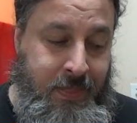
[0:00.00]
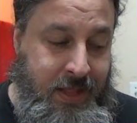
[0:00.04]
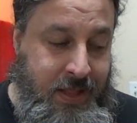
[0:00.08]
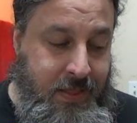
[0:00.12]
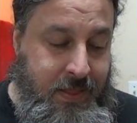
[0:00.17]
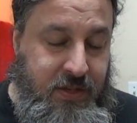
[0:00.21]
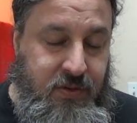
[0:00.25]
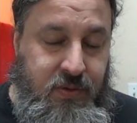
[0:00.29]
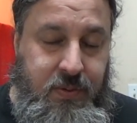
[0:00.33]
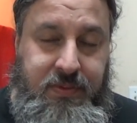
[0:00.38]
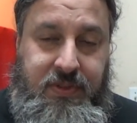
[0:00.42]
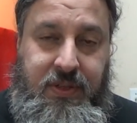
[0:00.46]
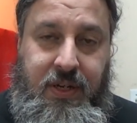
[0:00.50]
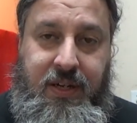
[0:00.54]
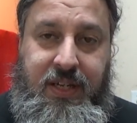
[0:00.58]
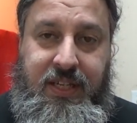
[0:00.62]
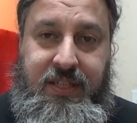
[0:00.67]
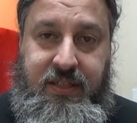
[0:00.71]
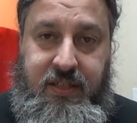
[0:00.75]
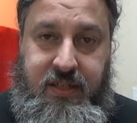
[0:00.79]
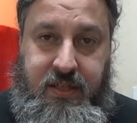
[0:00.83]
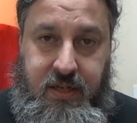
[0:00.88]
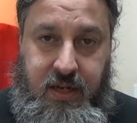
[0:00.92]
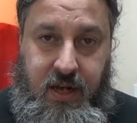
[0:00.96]
And this is what I'm talking
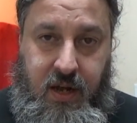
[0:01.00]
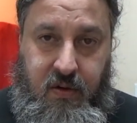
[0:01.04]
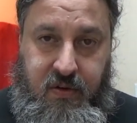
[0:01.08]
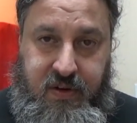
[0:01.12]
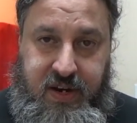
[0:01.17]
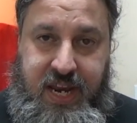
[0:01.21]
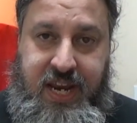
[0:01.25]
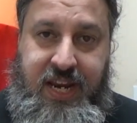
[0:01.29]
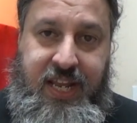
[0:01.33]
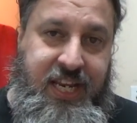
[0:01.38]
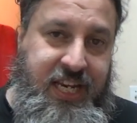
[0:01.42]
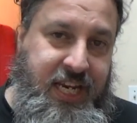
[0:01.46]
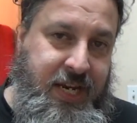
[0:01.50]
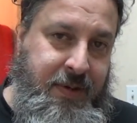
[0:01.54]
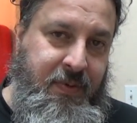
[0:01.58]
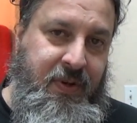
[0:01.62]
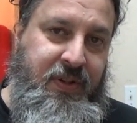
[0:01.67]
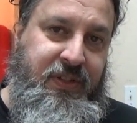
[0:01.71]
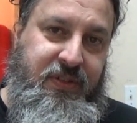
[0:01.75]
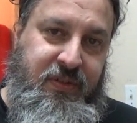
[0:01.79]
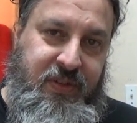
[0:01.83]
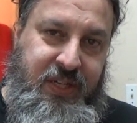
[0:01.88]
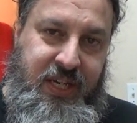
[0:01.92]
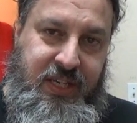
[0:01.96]
about. It's organic
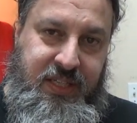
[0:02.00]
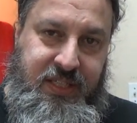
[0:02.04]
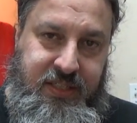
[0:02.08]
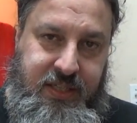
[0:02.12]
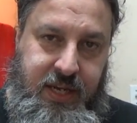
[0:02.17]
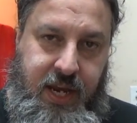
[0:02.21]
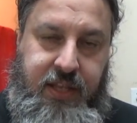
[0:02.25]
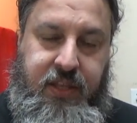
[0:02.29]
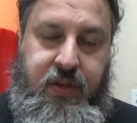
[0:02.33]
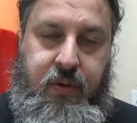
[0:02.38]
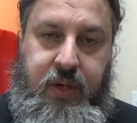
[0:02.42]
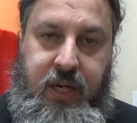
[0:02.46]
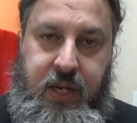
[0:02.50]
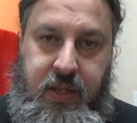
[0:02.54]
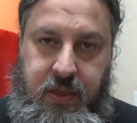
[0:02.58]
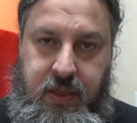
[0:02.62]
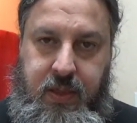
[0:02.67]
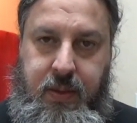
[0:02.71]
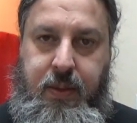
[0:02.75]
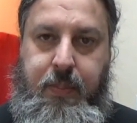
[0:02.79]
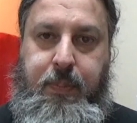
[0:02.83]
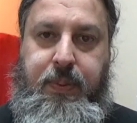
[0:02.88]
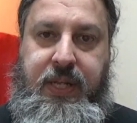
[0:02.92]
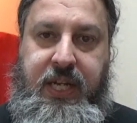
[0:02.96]
chemistry in situ,
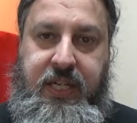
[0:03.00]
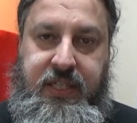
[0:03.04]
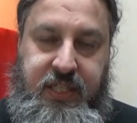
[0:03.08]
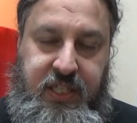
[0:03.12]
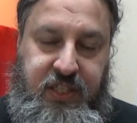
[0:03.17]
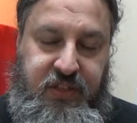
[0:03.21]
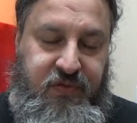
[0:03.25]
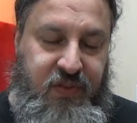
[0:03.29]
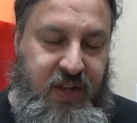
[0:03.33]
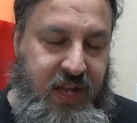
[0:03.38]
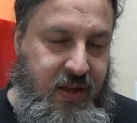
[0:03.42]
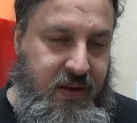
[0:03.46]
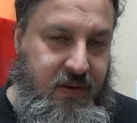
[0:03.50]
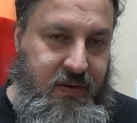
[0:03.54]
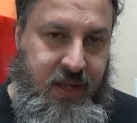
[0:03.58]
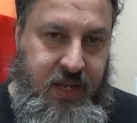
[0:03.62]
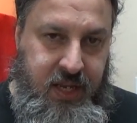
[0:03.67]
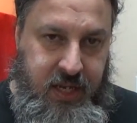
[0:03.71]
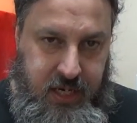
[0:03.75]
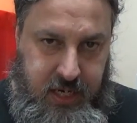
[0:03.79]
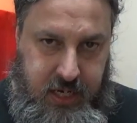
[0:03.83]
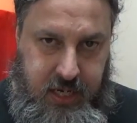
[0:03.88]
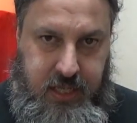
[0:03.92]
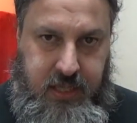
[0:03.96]
in the place it's found,
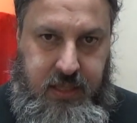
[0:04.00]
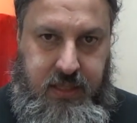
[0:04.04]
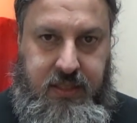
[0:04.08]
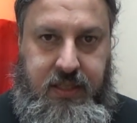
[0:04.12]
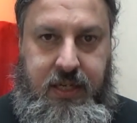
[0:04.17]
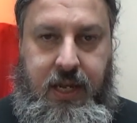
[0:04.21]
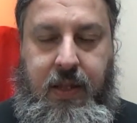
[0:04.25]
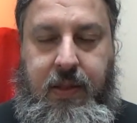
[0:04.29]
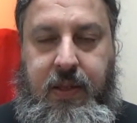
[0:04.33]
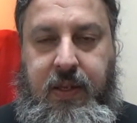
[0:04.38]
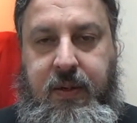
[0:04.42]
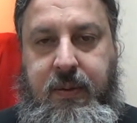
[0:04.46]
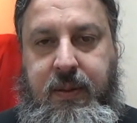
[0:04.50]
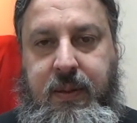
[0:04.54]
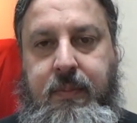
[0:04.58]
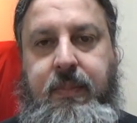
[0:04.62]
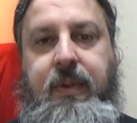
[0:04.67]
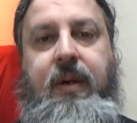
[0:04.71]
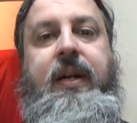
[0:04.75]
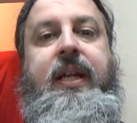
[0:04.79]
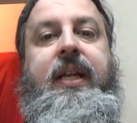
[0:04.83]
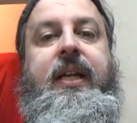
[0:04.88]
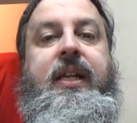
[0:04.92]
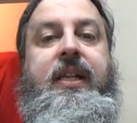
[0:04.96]
inside the human
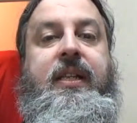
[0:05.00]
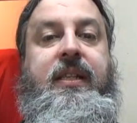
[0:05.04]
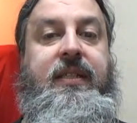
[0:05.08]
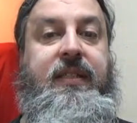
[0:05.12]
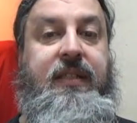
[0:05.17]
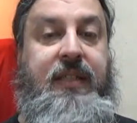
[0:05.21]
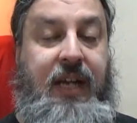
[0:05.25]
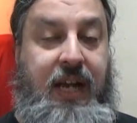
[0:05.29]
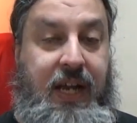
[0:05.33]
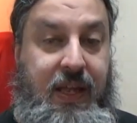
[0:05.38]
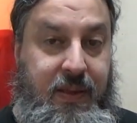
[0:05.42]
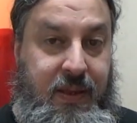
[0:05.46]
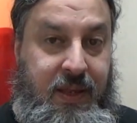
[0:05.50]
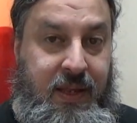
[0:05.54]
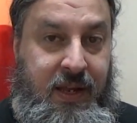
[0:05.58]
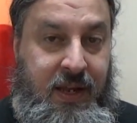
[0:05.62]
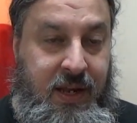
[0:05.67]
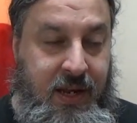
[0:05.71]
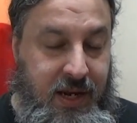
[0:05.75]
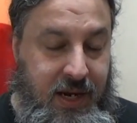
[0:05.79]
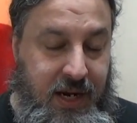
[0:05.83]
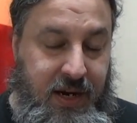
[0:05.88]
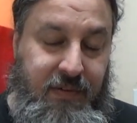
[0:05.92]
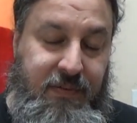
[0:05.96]
body, inside
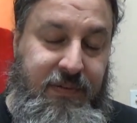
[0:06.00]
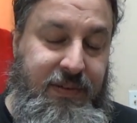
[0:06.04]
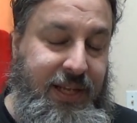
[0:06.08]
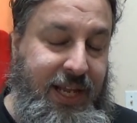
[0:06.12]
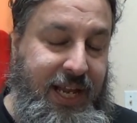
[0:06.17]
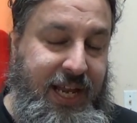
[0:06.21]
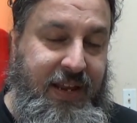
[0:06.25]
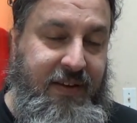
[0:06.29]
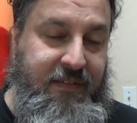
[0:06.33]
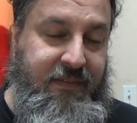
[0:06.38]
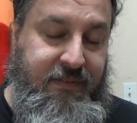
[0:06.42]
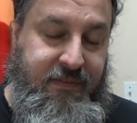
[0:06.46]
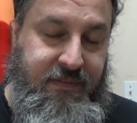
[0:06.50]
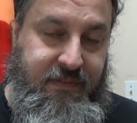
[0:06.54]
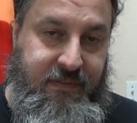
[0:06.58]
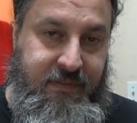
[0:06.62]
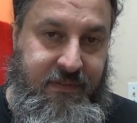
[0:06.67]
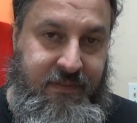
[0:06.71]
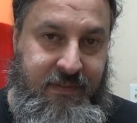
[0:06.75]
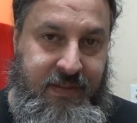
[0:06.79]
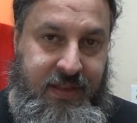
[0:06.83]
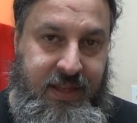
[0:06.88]
of life.